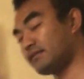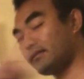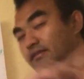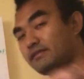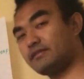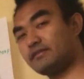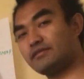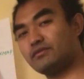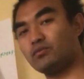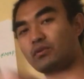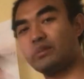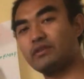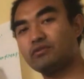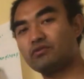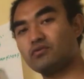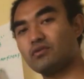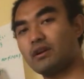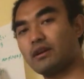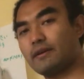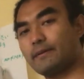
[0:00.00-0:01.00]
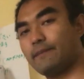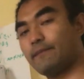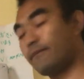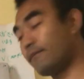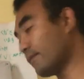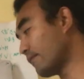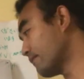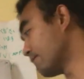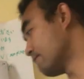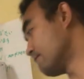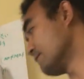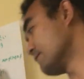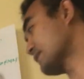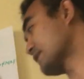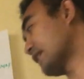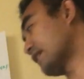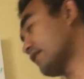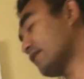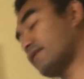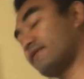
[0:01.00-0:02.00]
guess this is one stroke.
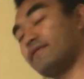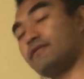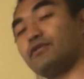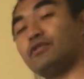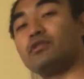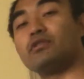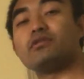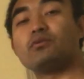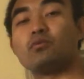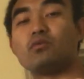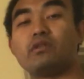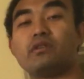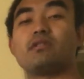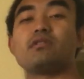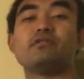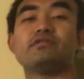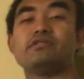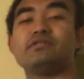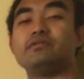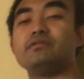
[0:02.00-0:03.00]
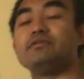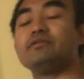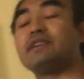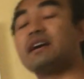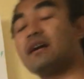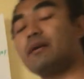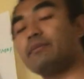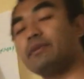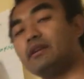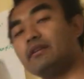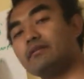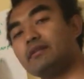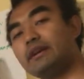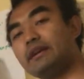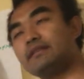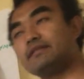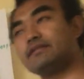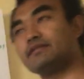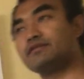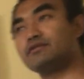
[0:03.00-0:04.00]
Kind of, you know the word called tsunami,
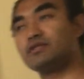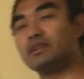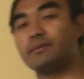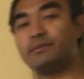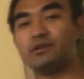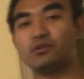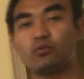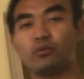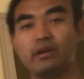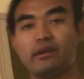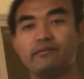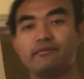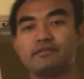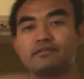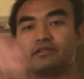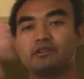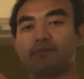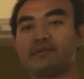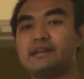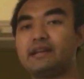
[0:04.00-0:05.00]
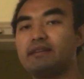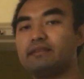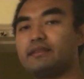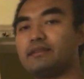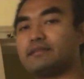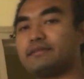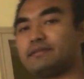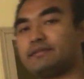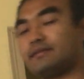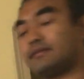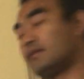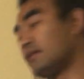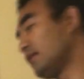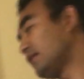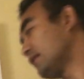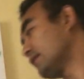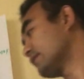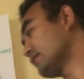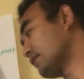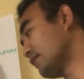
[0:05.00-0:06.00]
right? So tsunami, the wave is going to be like this.
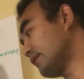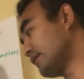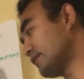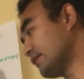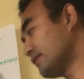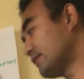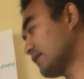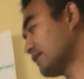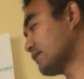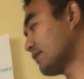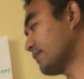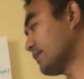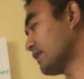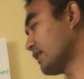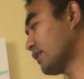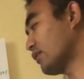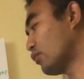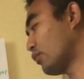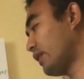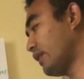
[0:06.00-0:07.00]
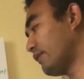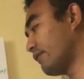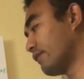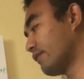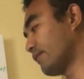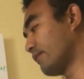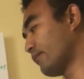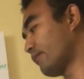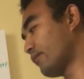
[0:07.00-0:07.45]
So it's something like wave.